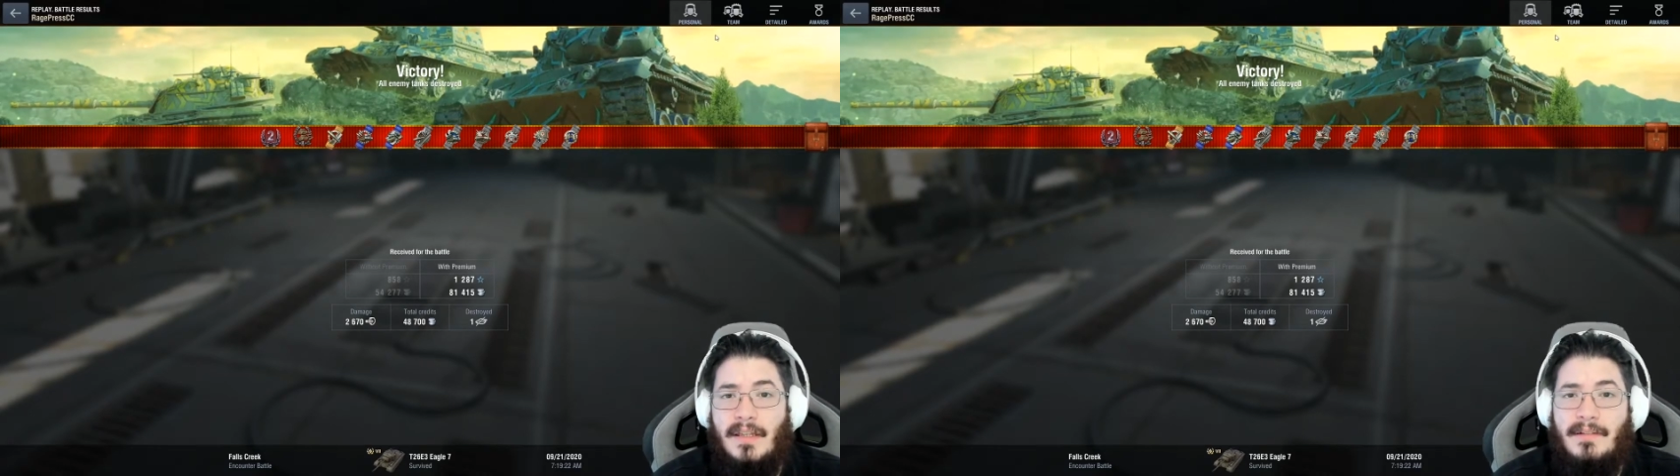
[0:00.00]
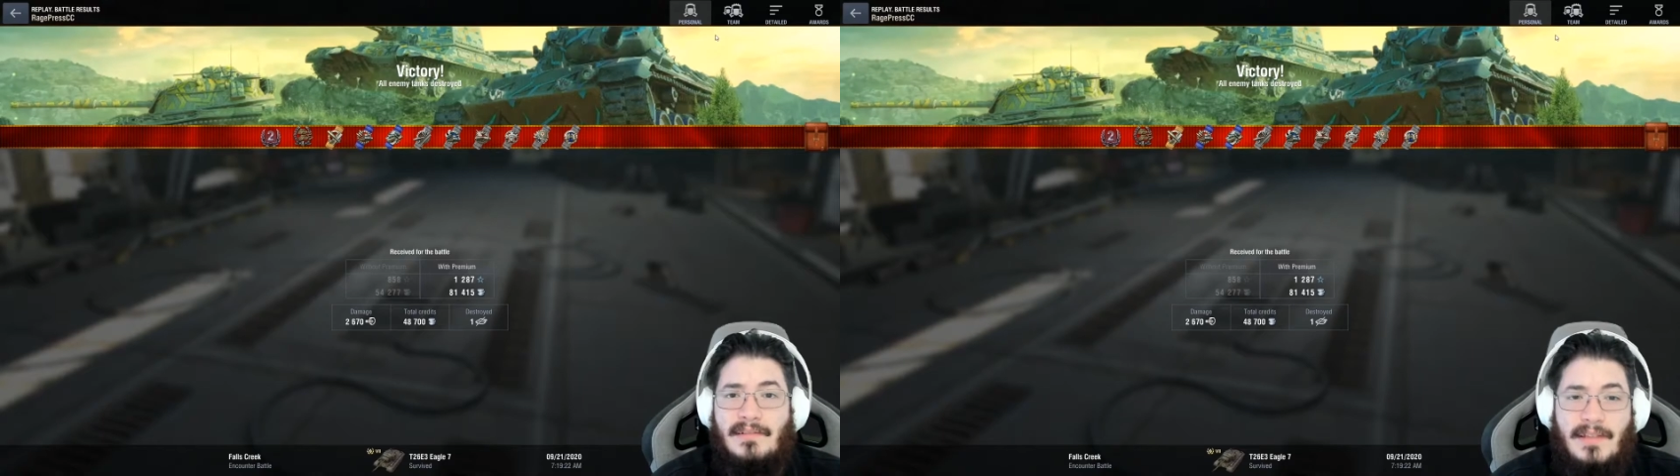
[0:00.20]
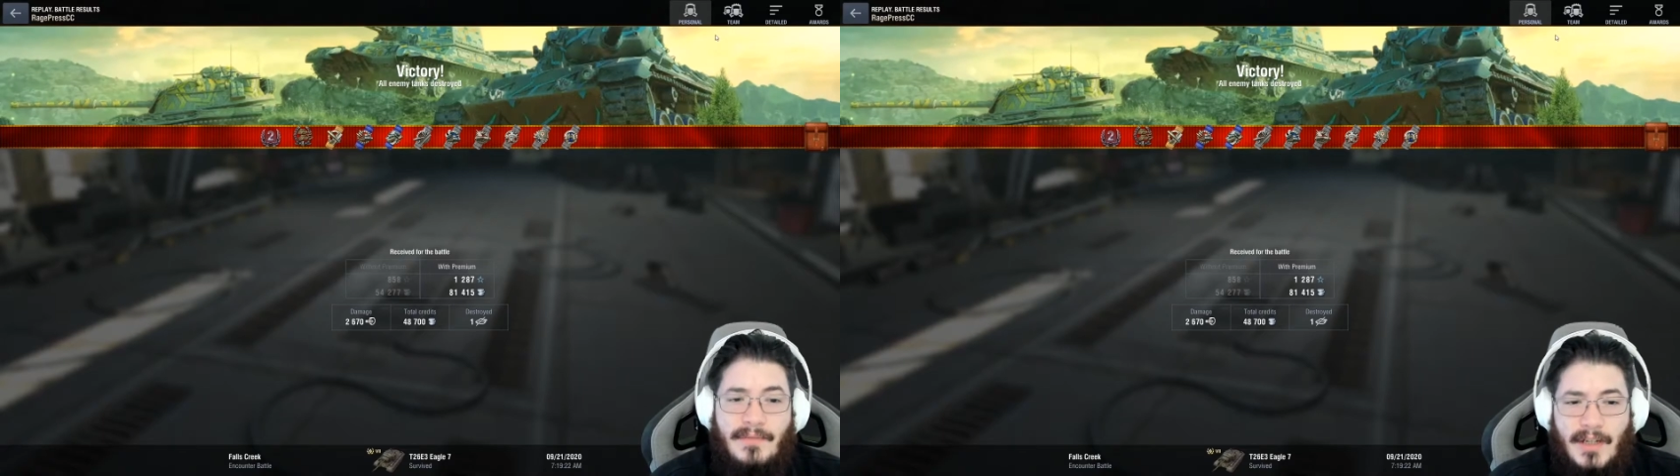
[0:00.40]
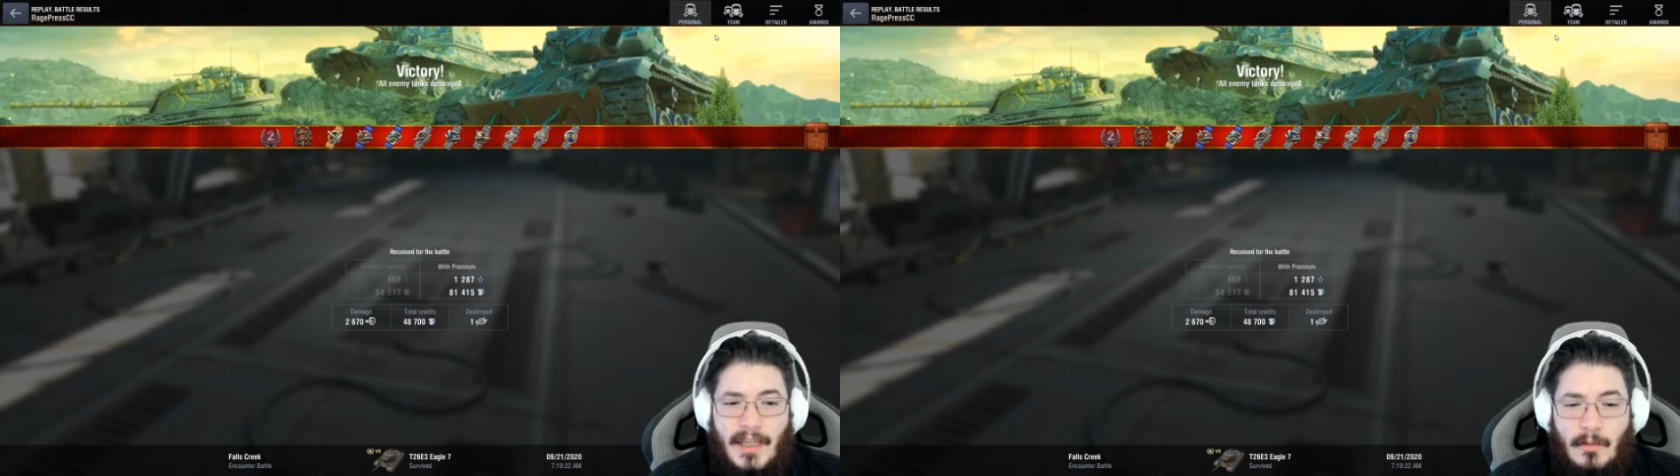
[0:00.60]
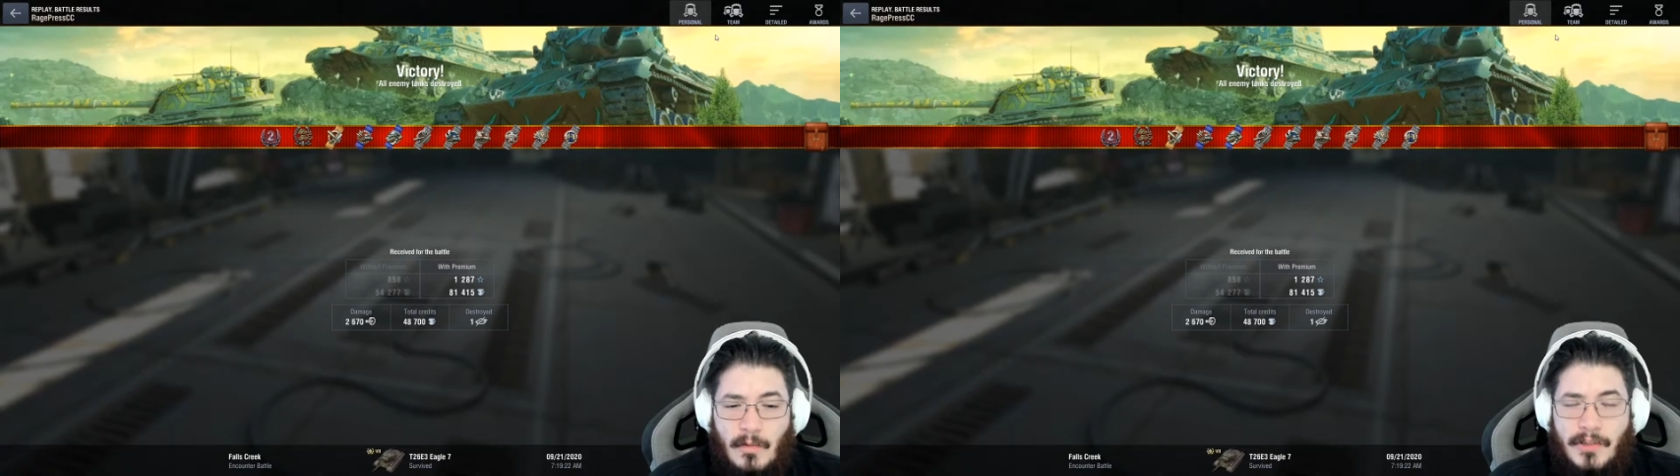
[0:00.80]
Eagle 7.
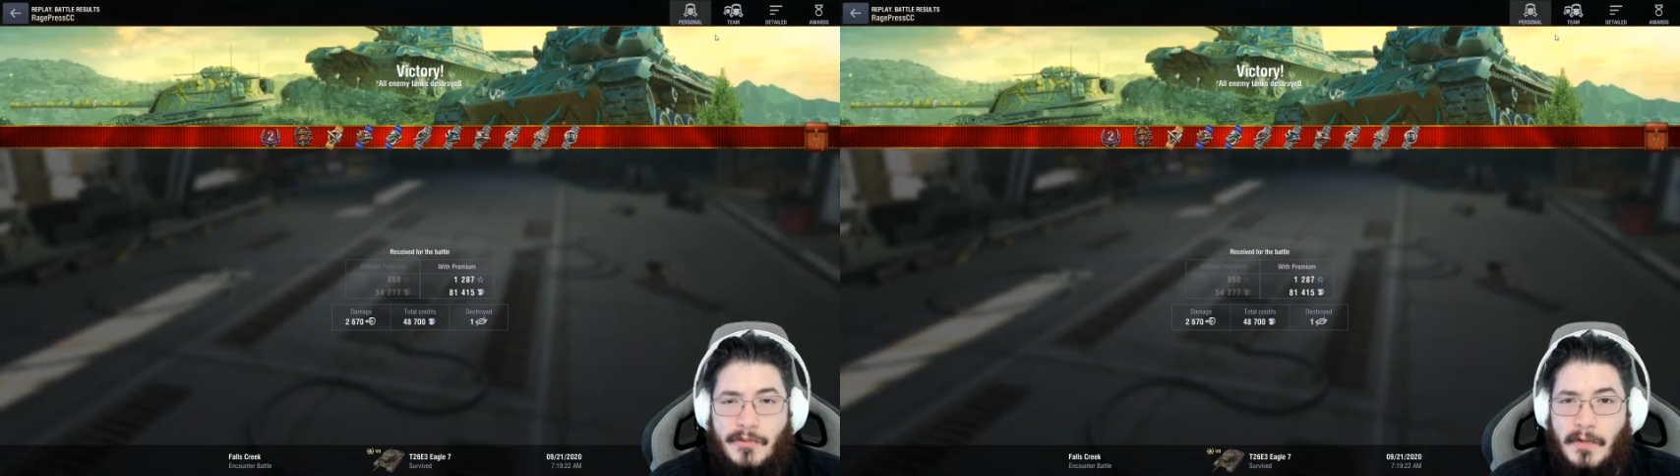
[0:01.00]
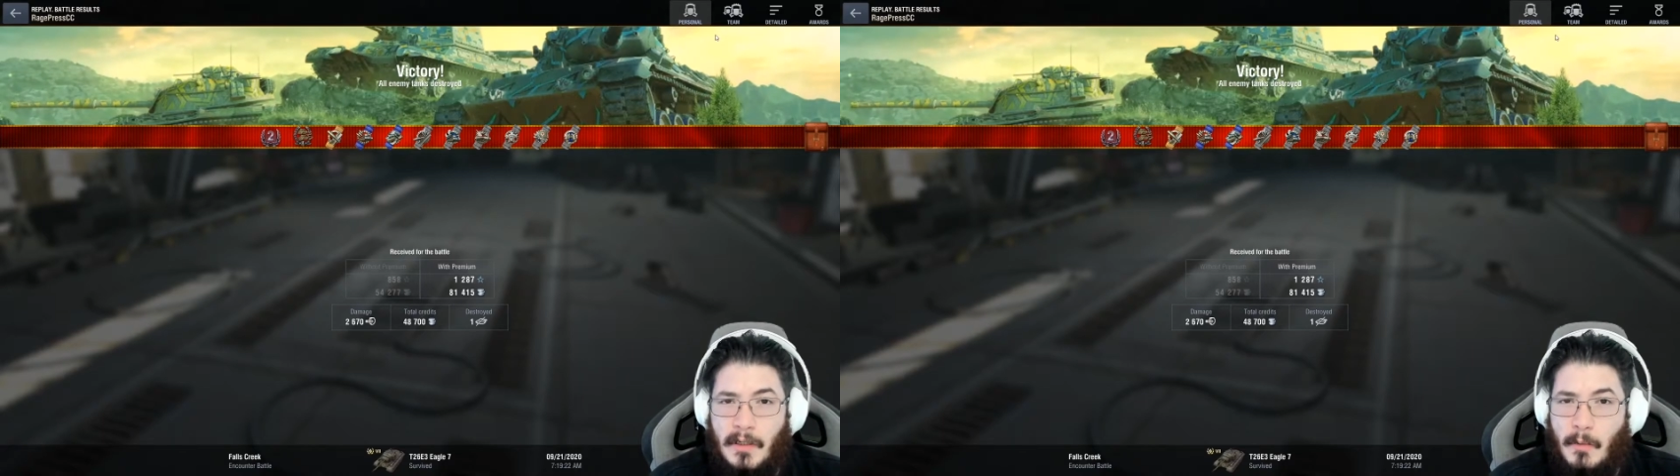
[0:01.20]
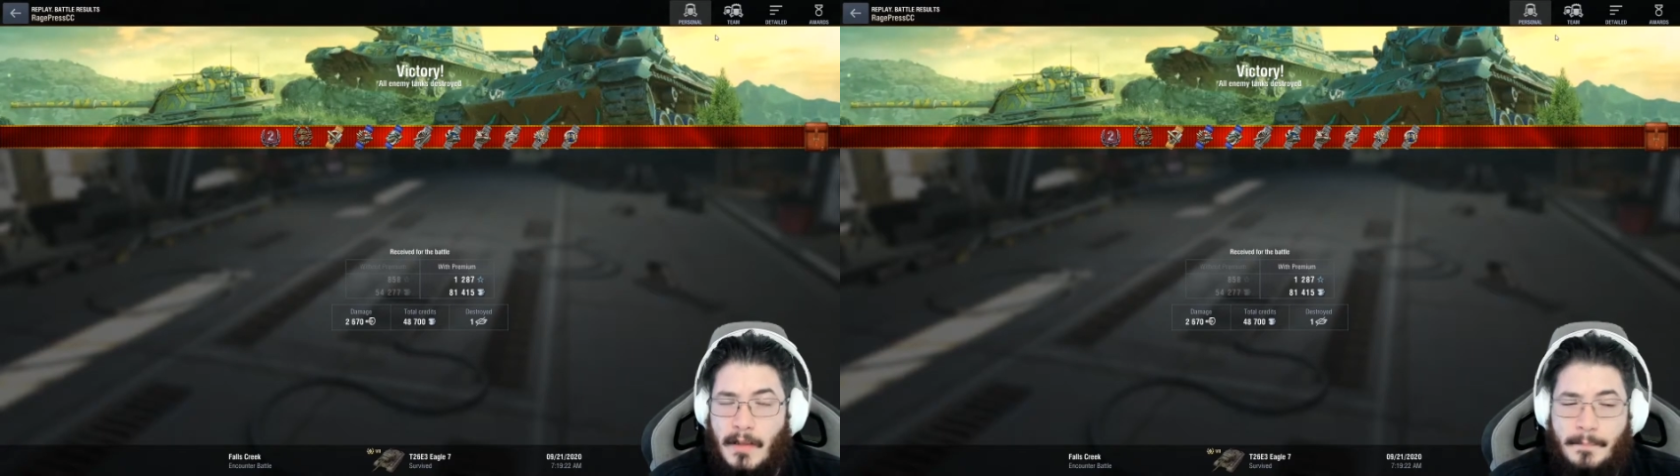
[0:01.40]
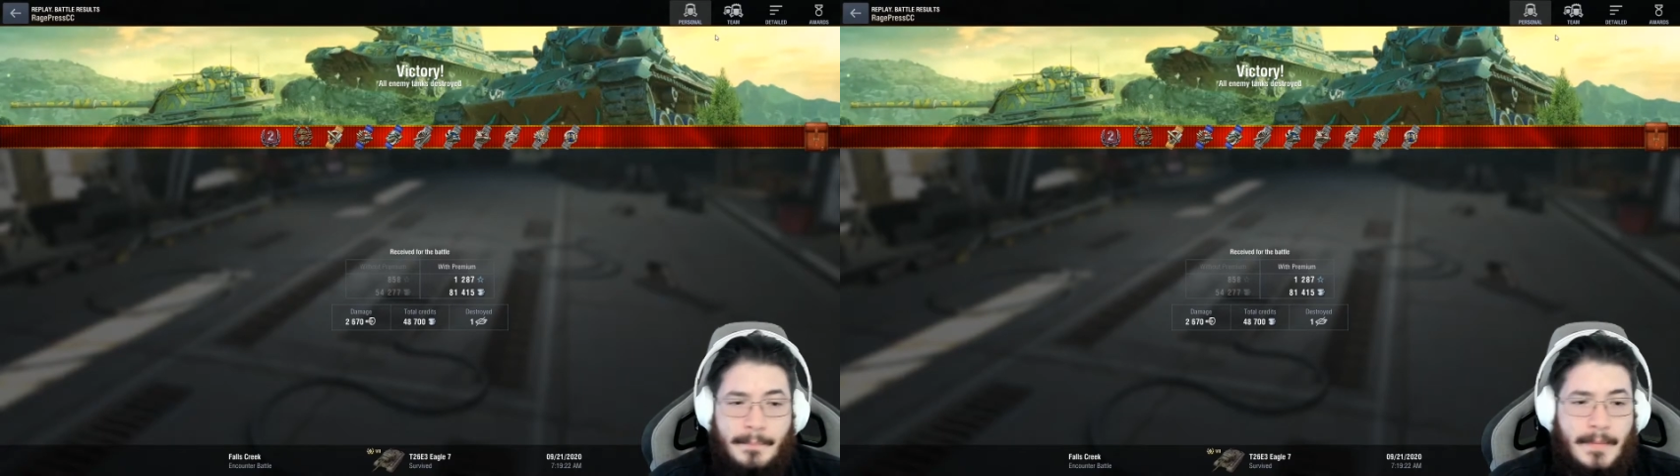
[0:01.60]
It works fairly well,